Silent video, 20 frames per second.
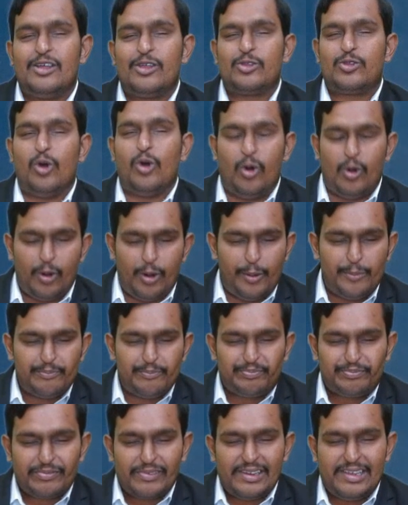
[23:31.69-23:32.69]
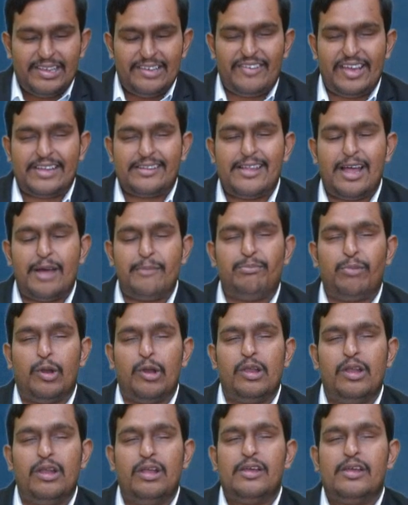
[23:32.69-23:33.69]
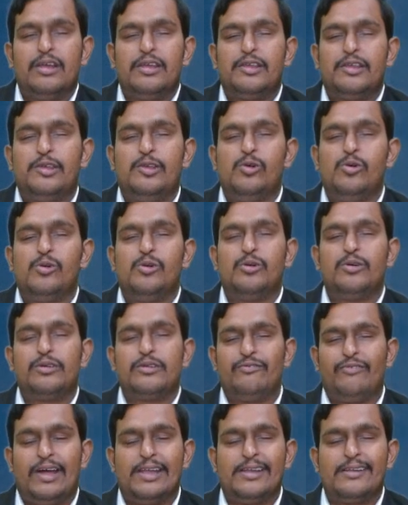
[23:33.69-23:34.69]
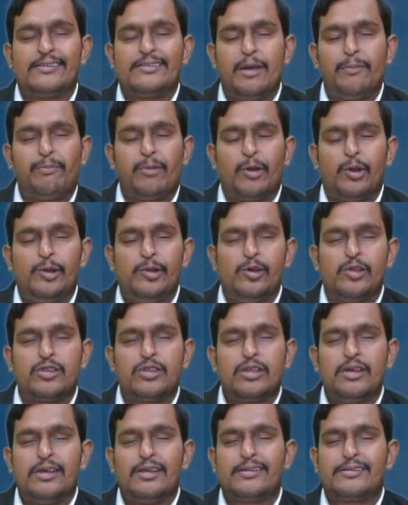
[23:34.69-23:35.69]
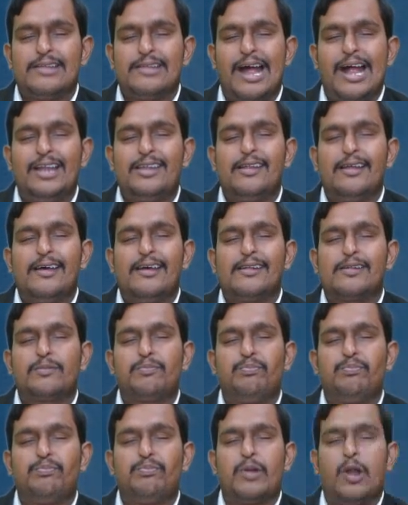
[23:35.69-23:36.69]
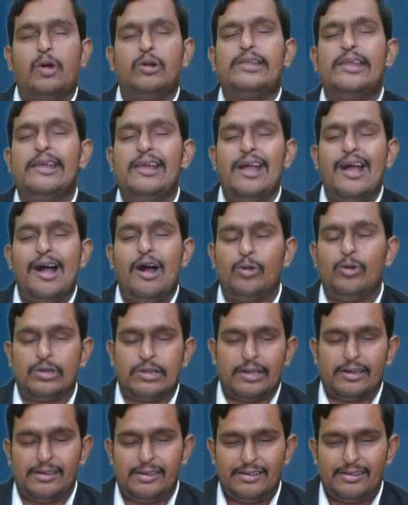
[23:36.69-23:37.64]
So if example, you once the produce starts sprouting out,